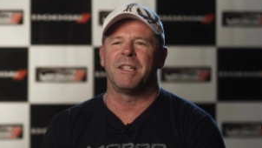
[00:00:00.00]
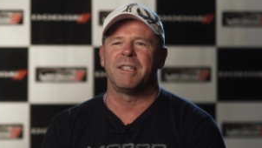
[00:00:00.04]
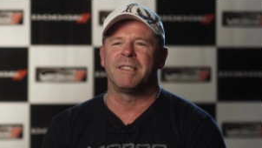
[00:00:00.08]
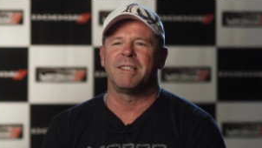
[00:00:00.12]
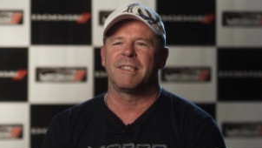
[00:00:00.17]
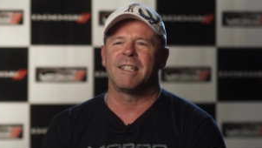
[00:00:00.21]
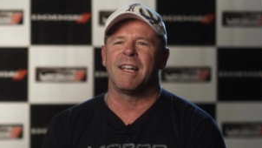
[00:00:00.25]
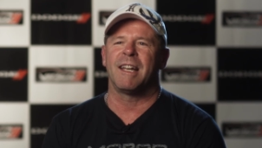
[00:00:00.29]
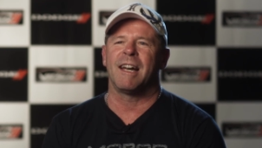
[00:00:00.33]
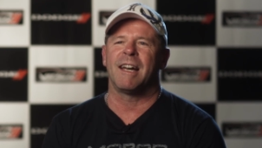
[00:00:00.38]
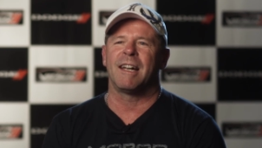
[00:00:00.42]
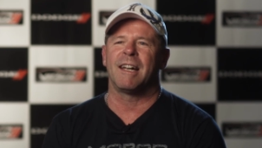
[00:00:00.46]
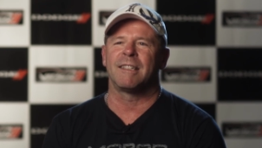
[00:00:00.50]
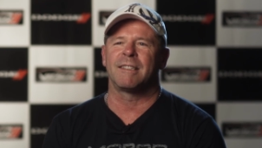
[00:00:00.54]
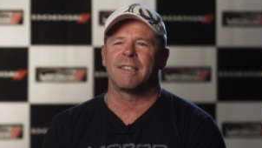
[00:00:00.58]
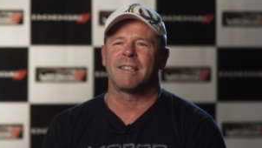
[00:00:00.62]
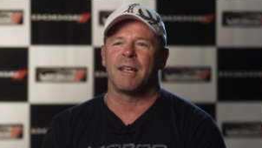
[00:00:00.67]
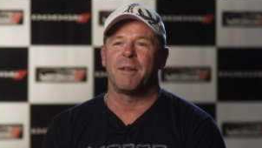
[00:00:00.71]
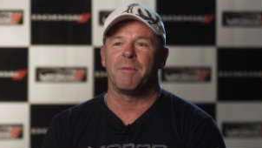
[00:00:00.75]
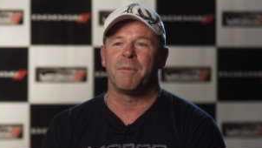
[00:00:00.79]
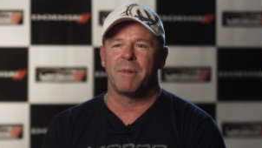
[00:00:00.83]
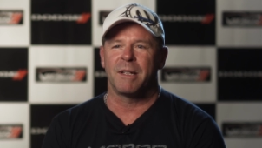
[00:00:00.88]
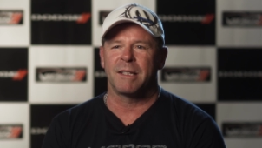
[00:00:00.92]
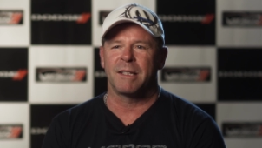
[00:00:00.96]
These guys
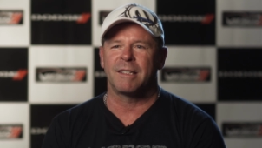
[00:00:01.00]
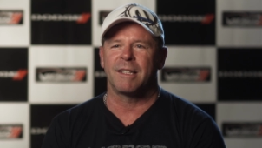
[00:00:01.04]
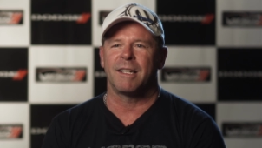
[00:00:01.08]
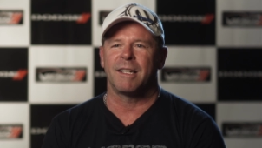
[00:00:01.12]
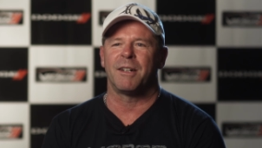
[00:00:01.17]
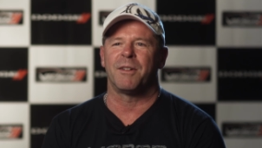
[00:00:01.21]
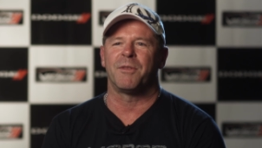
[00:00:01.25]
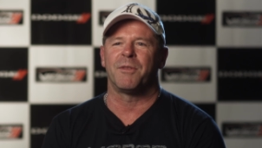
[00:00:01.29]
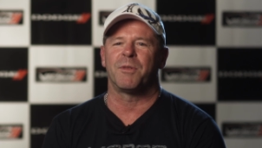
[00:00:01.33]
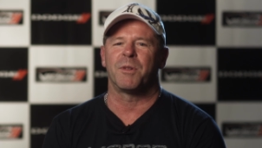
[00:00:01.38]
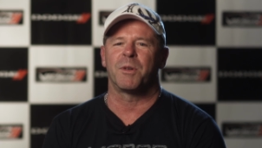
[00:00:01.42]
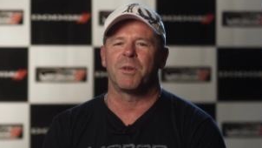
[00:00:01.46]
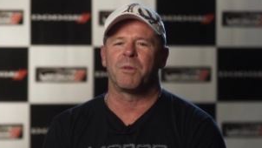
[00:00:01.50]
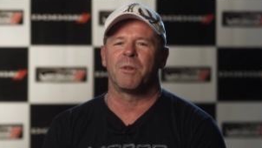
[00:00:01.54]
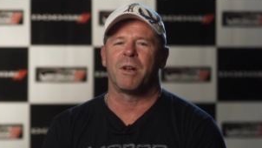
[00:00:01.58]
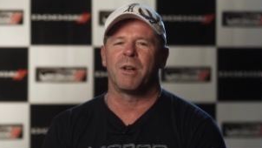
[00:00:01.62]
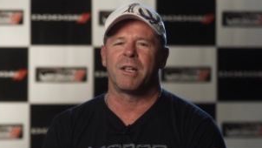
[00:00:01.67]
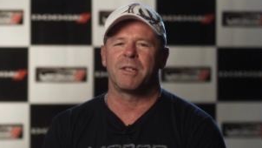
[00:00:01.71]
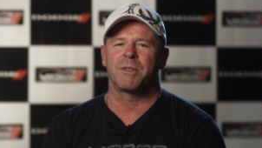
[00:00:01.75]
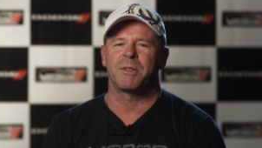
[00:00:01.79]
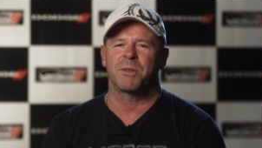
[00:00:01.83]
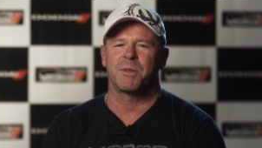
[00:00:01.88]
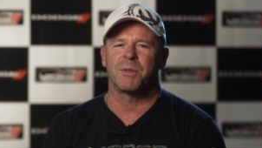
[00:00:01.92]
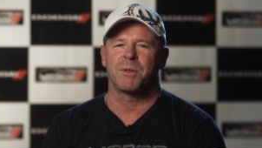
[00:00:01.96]
and myself, we're
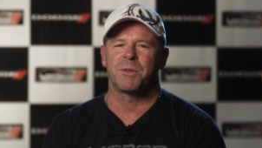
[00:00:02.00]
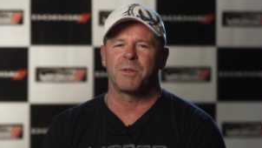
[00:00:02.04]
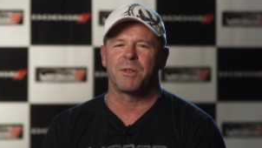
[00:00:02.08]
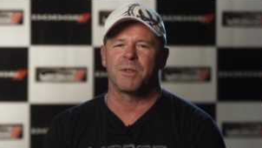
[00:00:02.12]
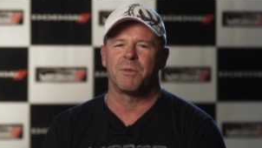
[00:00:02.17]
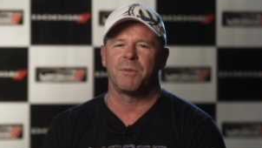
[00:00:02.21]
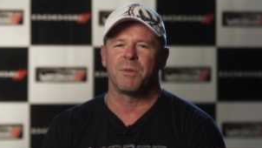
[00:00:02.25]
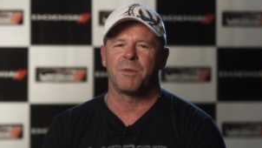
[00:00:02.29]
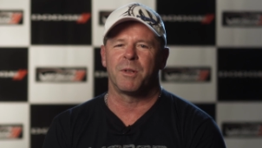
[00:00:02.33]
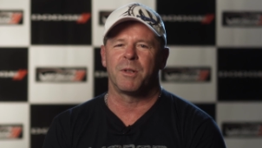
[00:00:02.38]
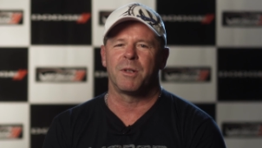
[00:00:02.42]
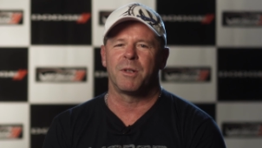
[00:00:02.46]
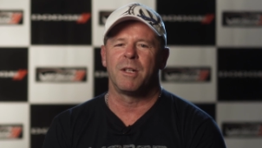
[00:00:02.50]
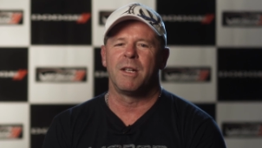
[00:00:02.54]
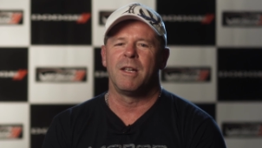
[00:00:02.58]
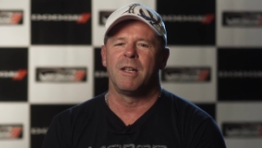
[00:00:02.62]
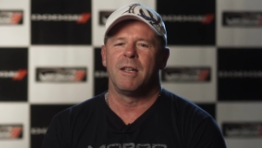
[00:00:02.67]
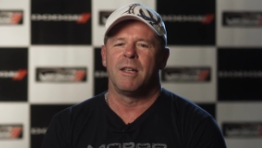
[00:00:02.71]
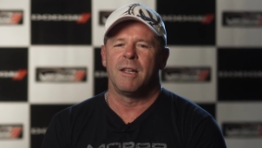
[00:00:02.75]
racers and we're